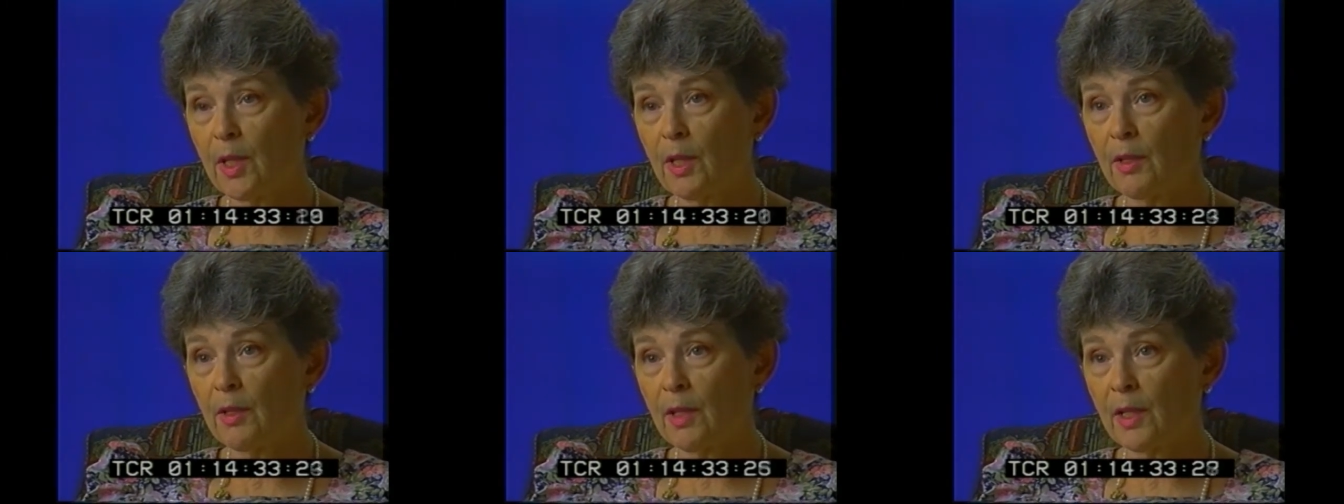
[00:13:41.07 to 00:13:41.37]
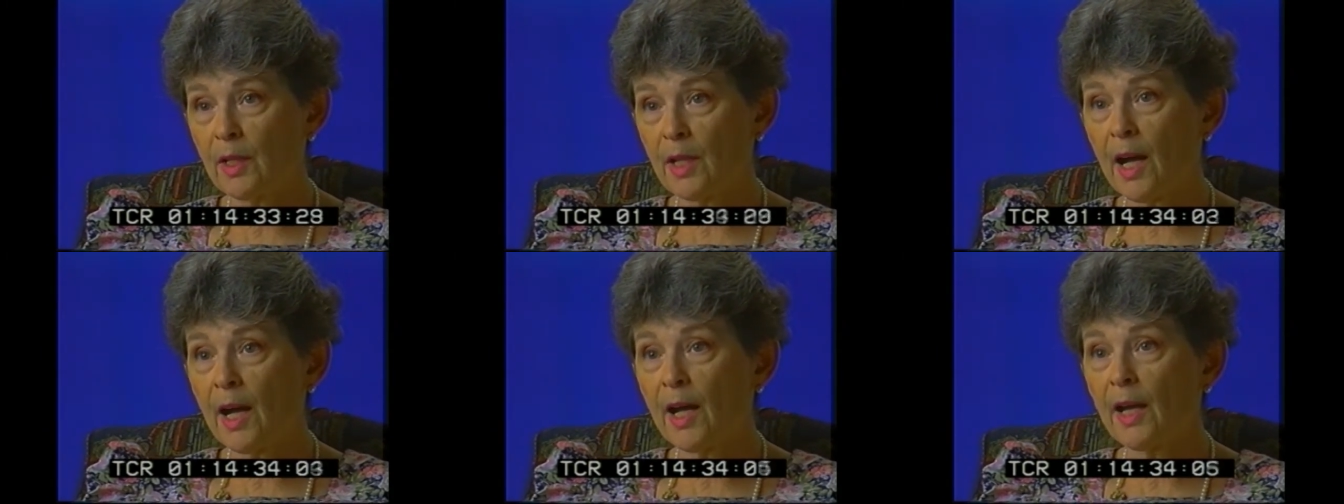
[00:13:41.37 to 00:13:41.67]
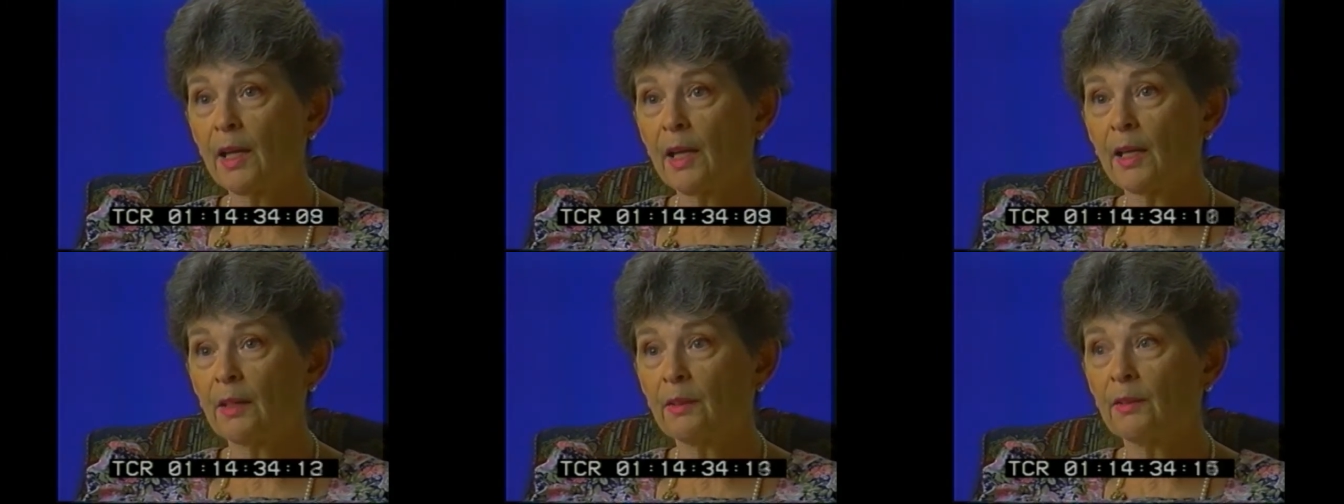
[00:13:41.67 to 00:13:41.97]
that I
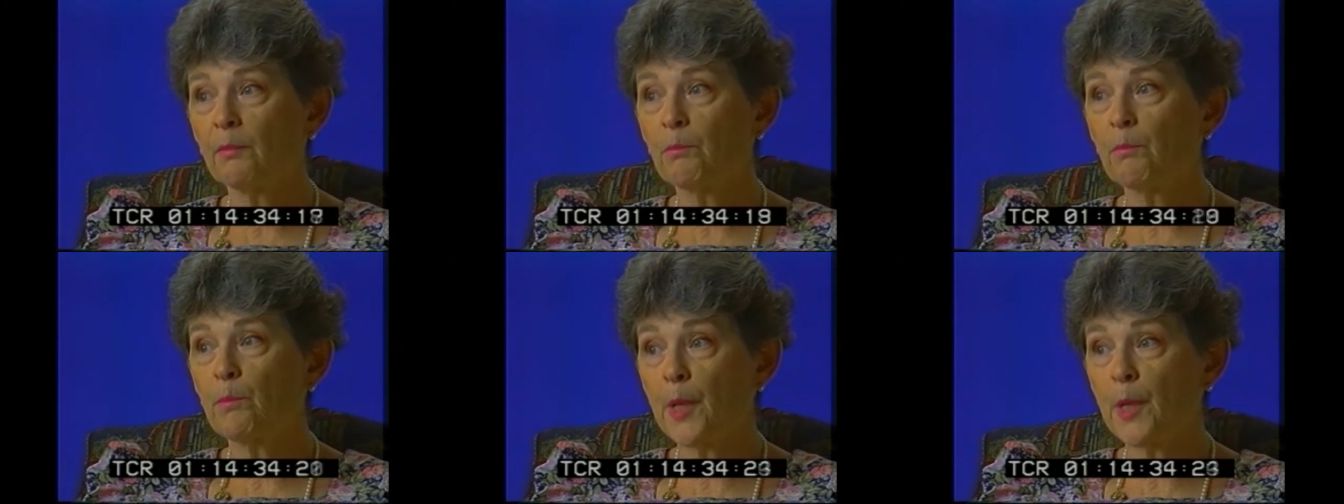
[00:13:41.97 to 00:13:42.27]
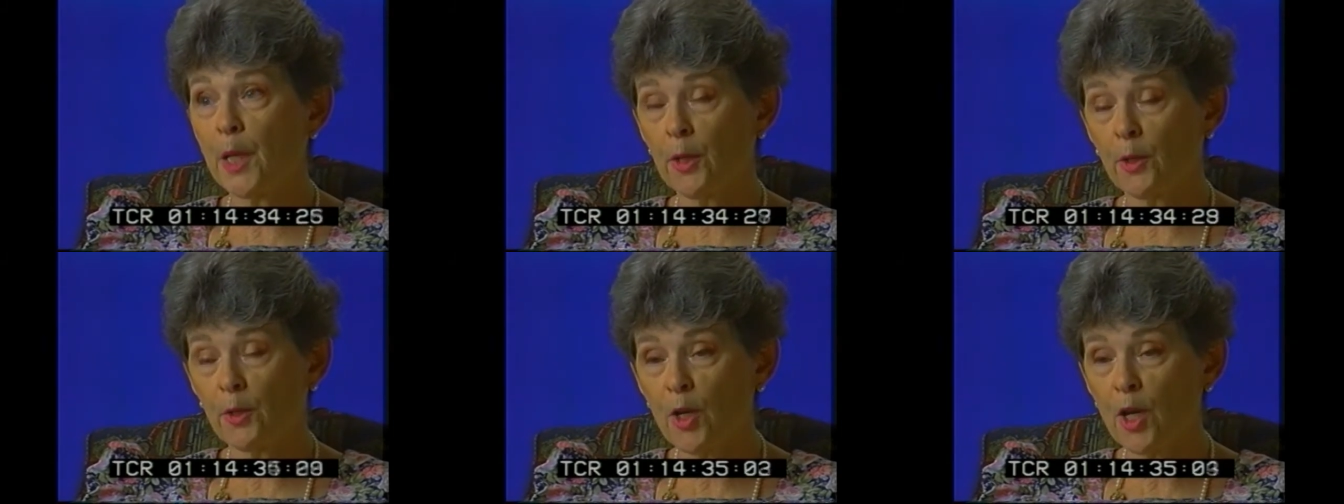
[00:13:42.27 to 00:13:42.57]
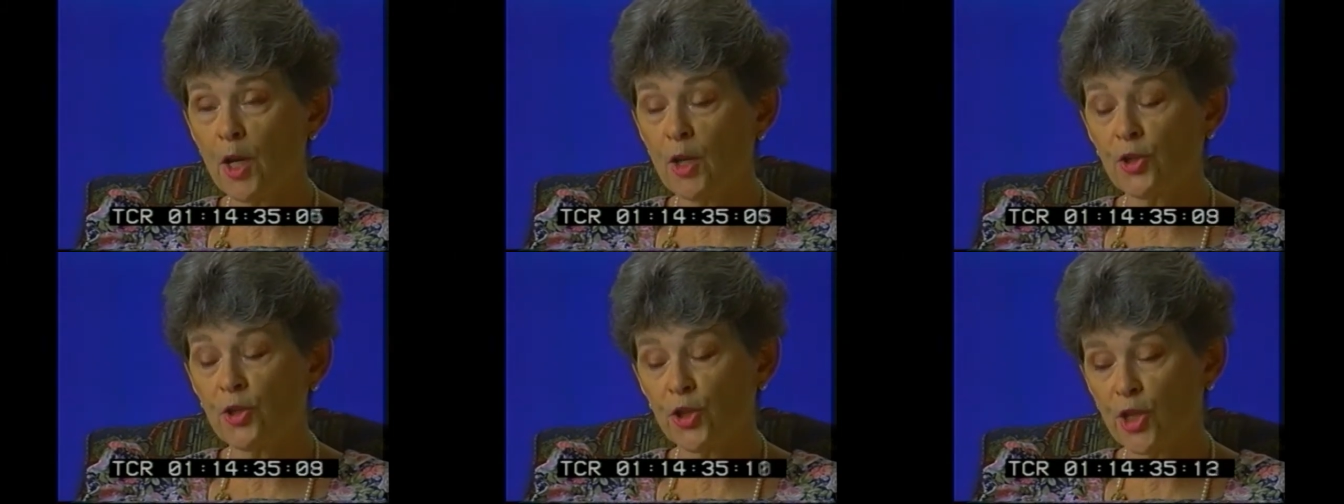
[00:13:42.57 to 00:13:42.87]
had better
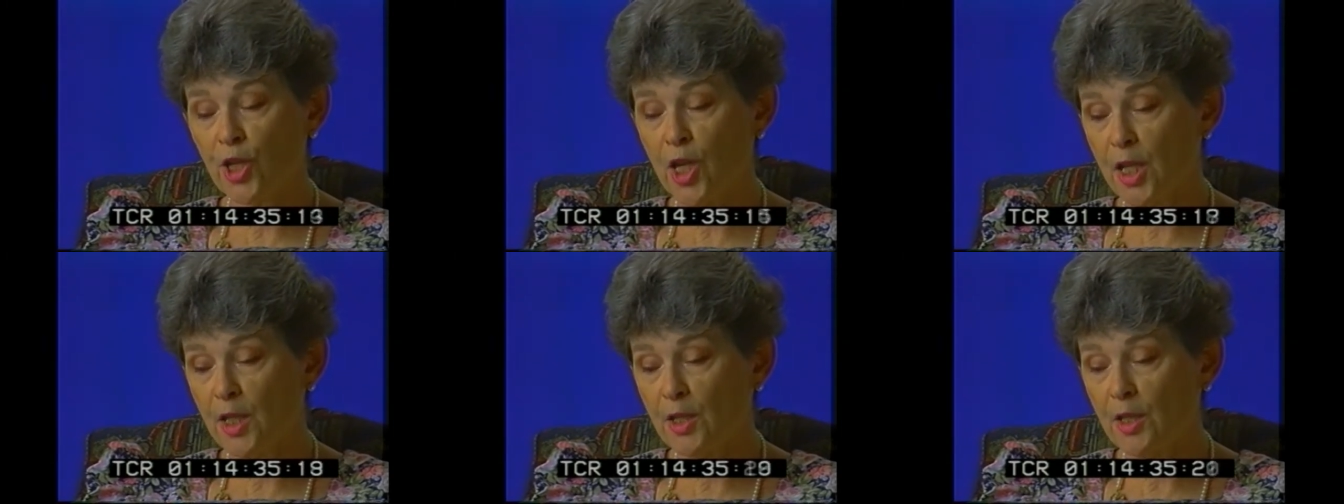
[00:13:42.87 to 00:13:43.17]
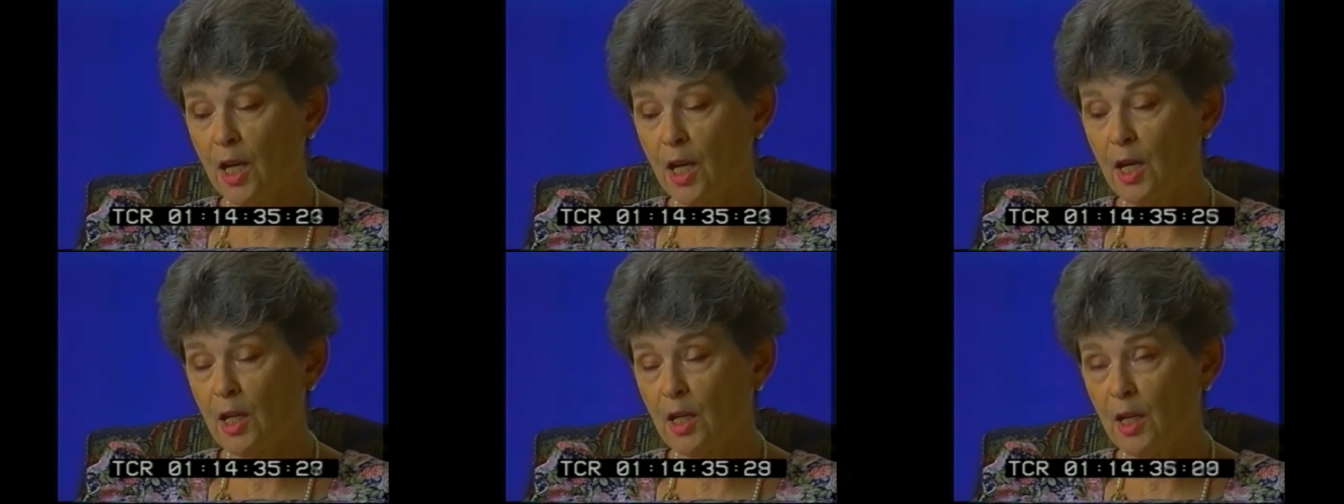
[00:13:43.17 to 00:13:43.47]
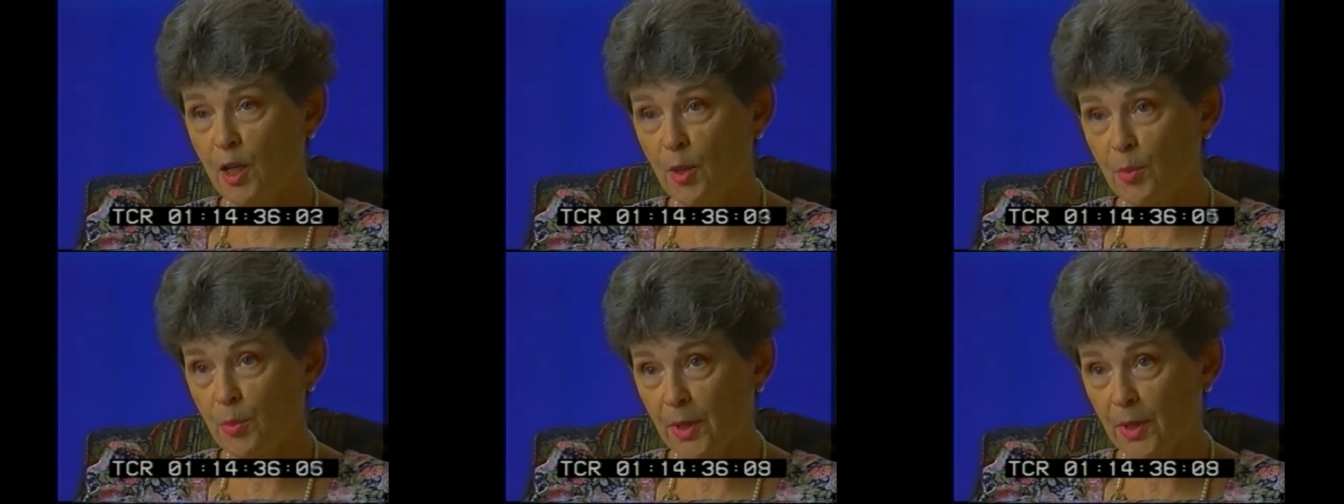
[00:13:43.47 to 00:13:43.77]
shut
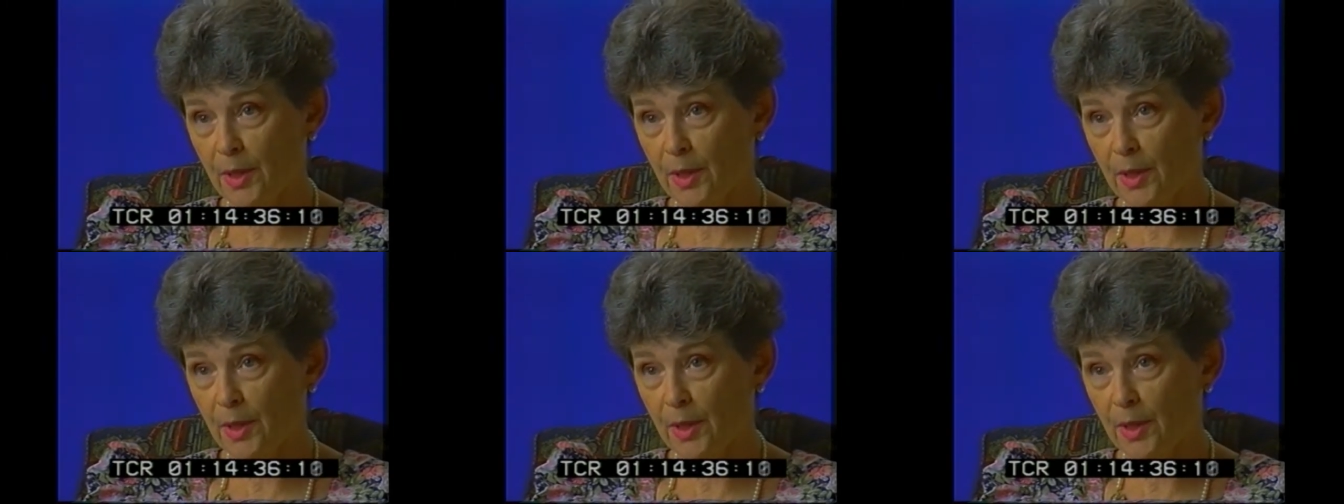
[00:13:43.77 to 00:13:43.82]
up,